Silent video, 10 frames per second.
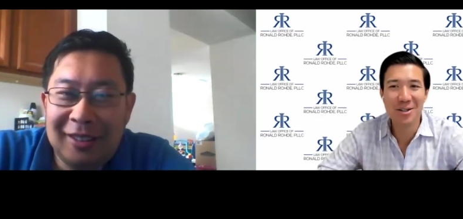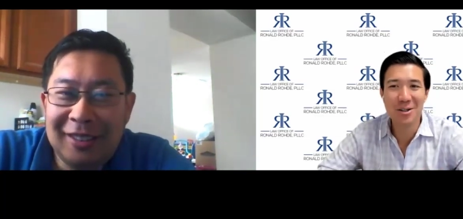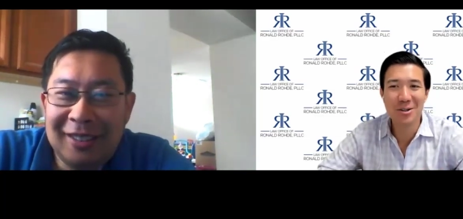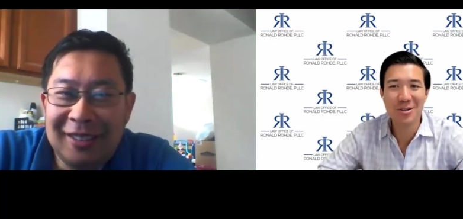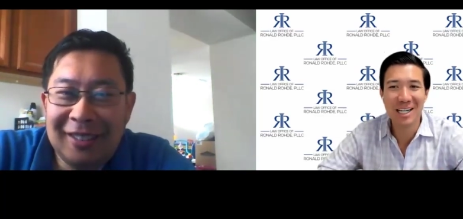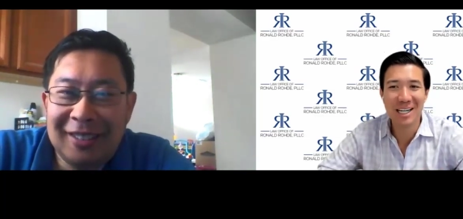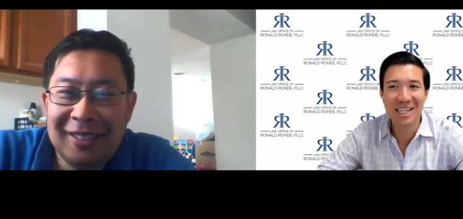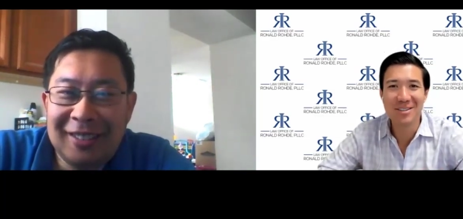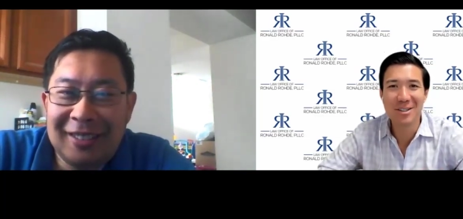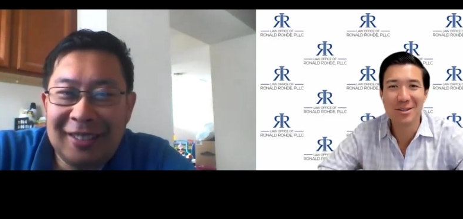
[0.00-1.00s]
Speaker 1: no I have
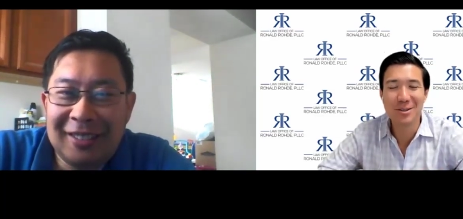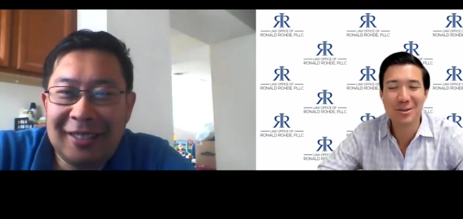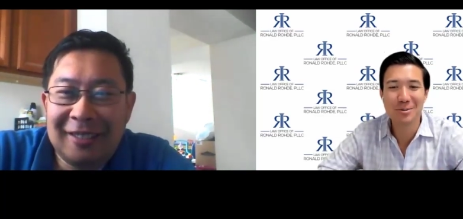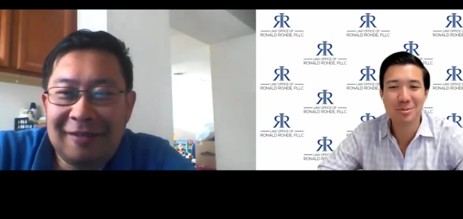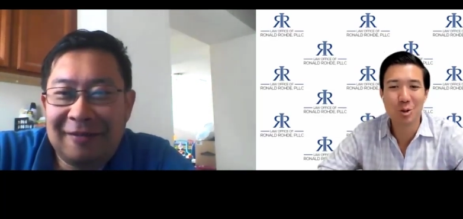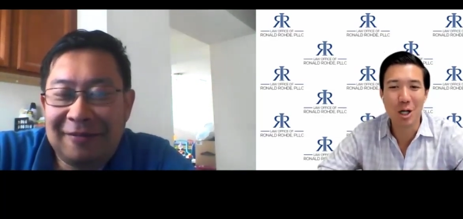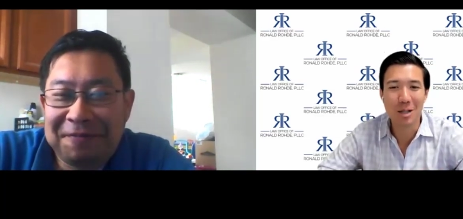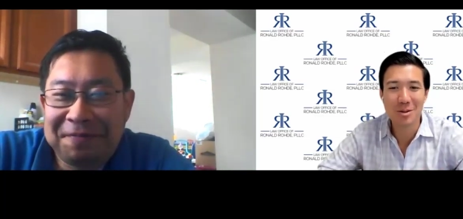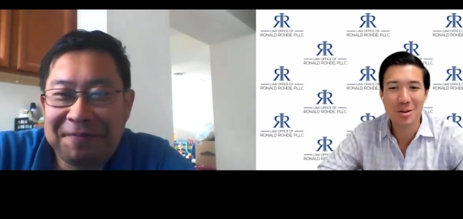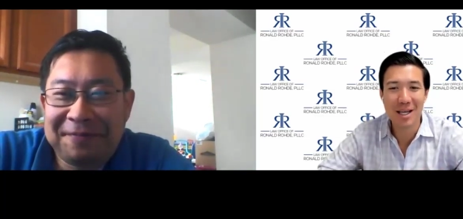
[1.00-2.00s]
no qualms
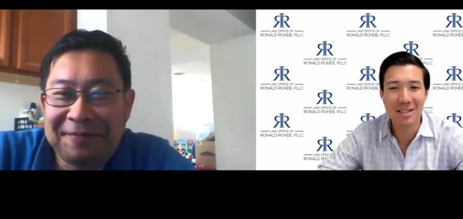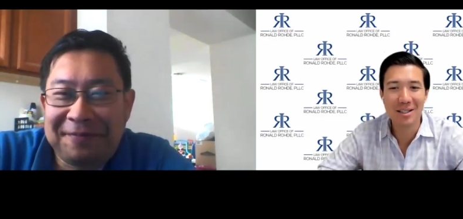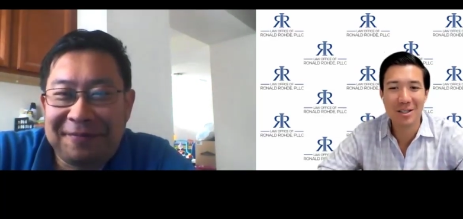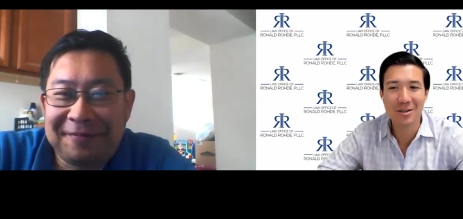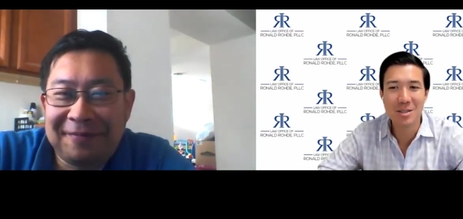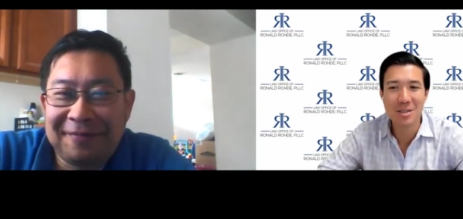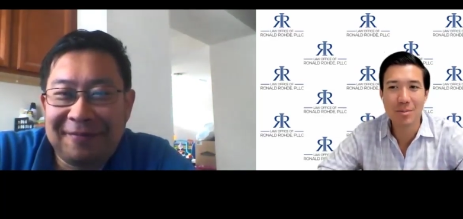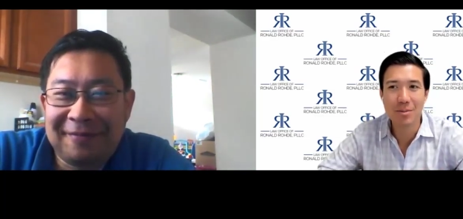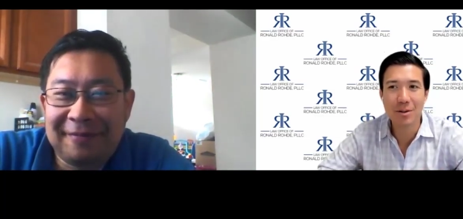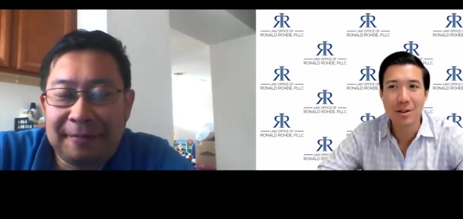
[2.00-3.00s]
with that. You know, these
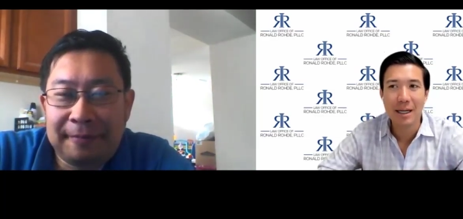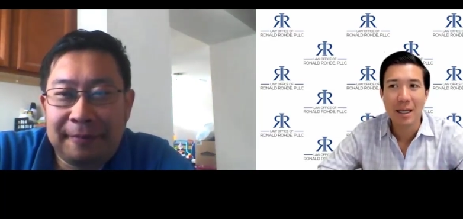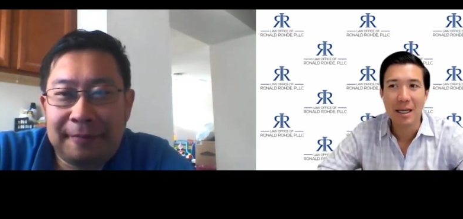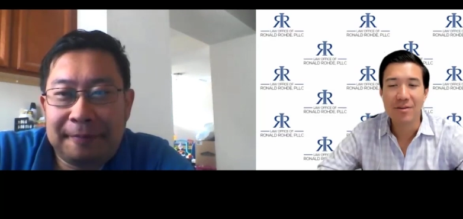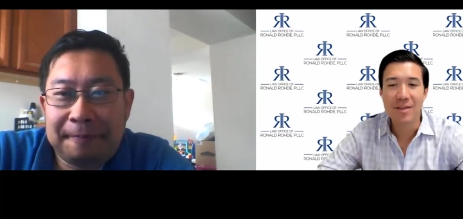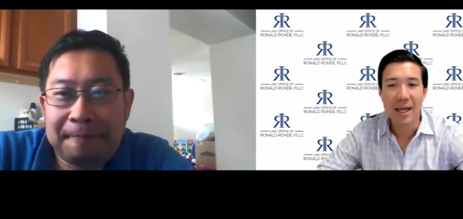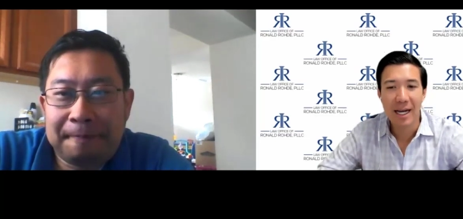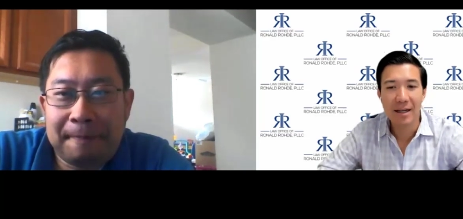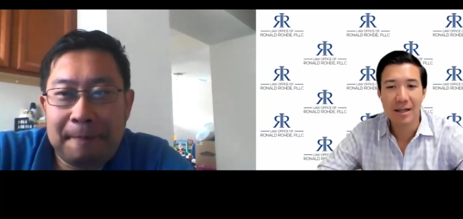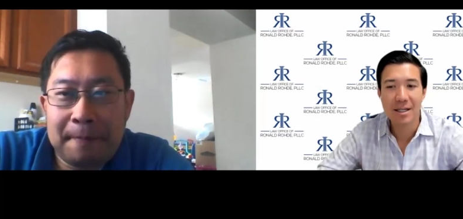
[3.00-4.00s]
people, if they had
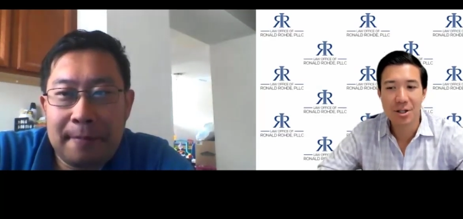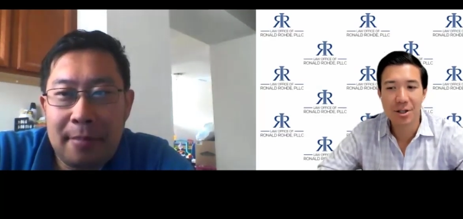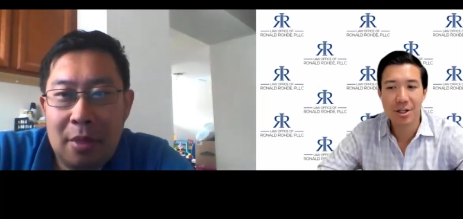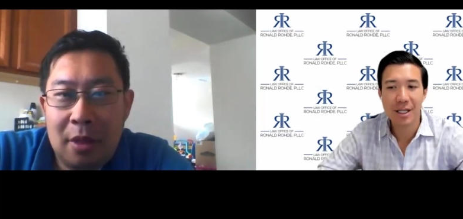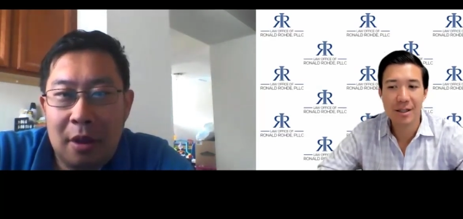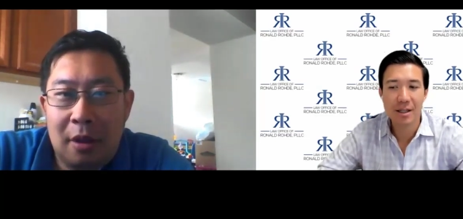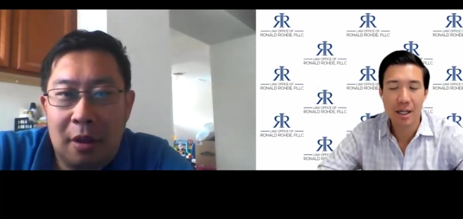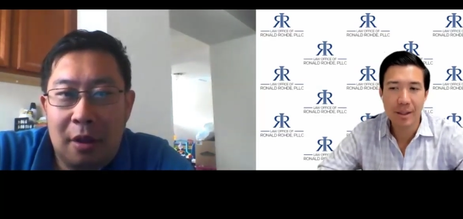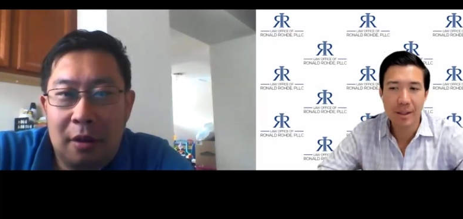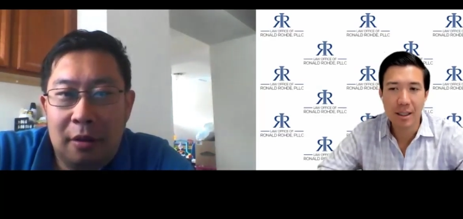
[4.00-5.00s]
an attorney
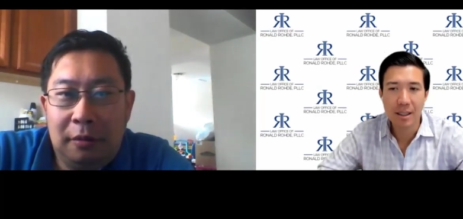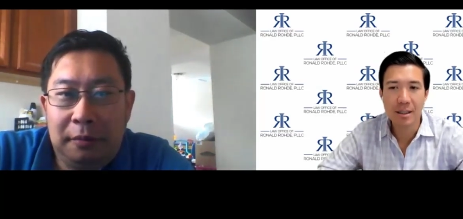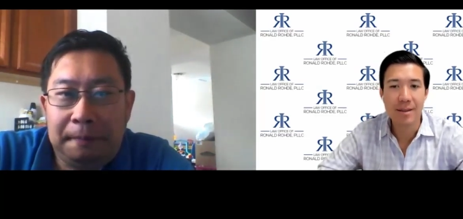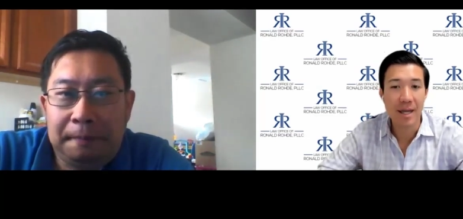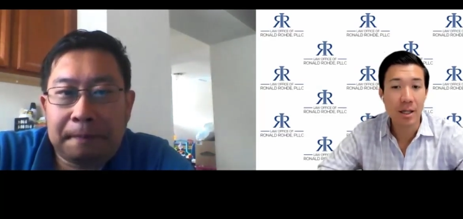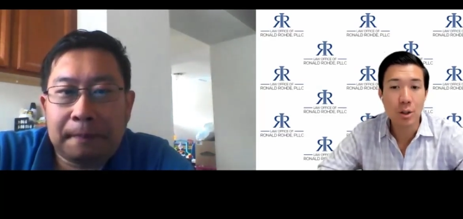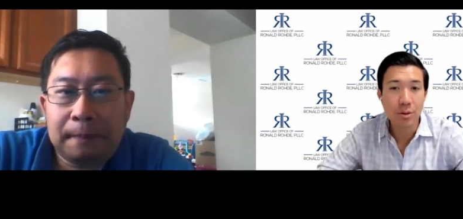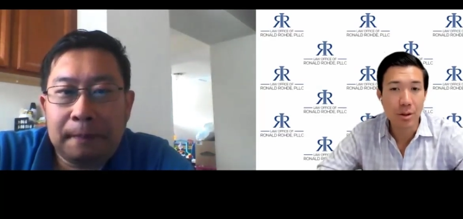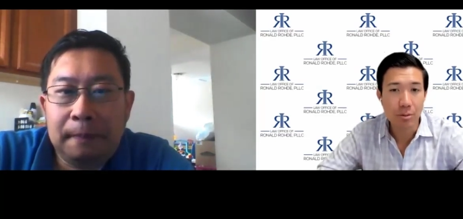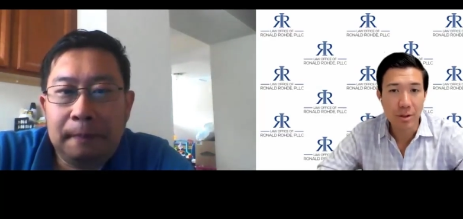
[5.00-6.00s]
coming in, they knew
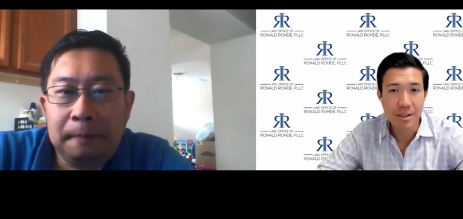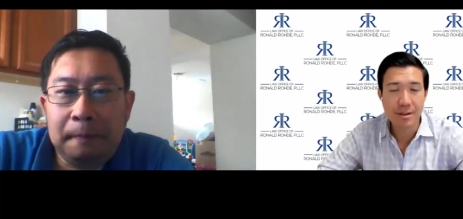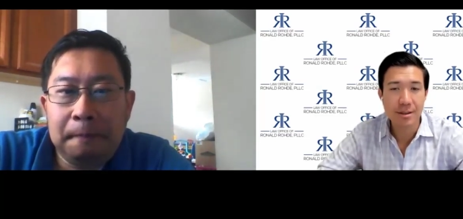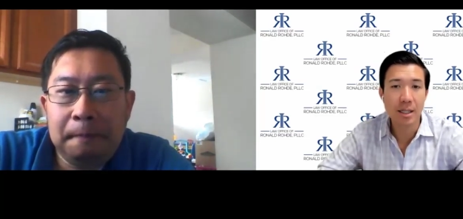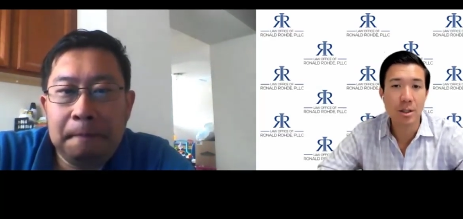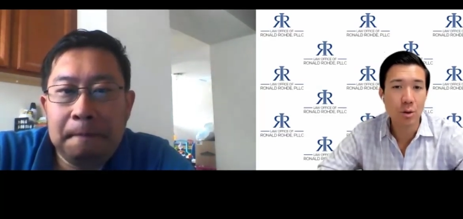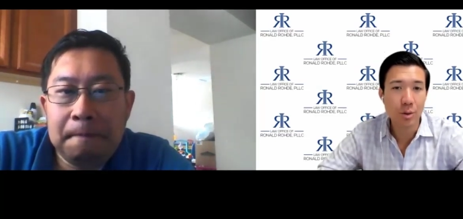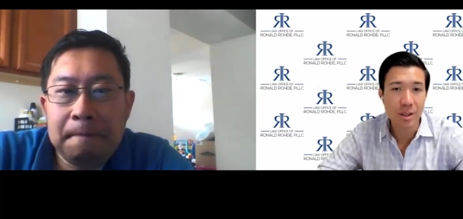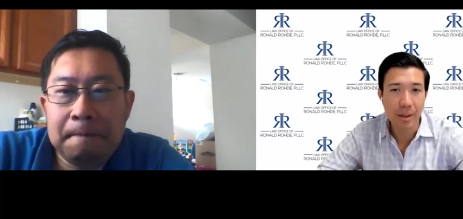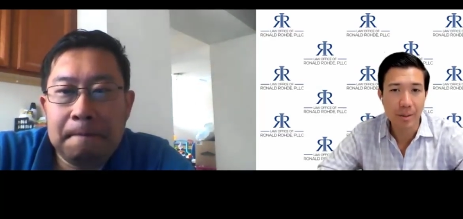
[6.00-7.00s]
the risks, they knew what
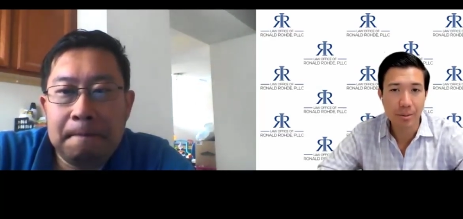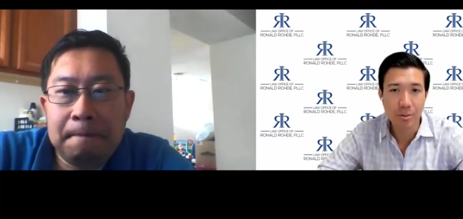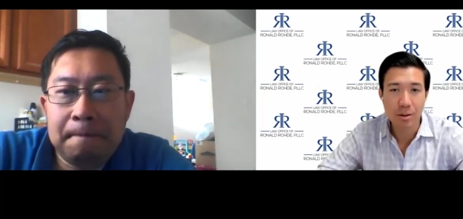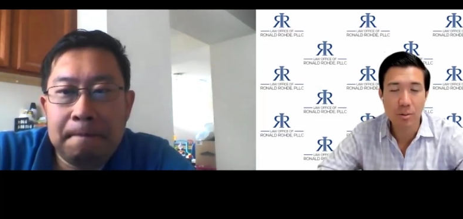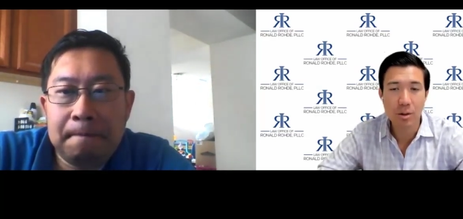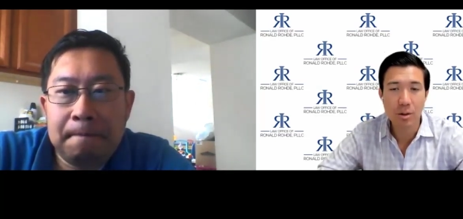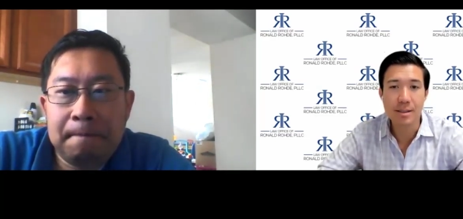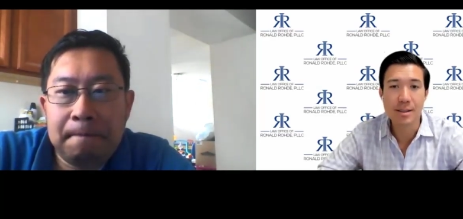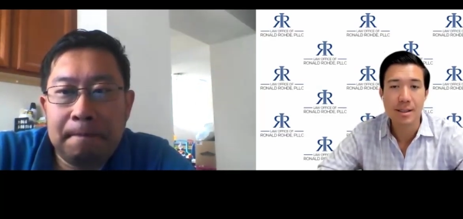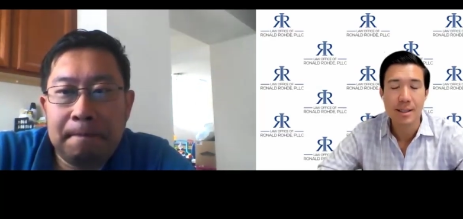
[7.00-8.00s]
the paperwork was.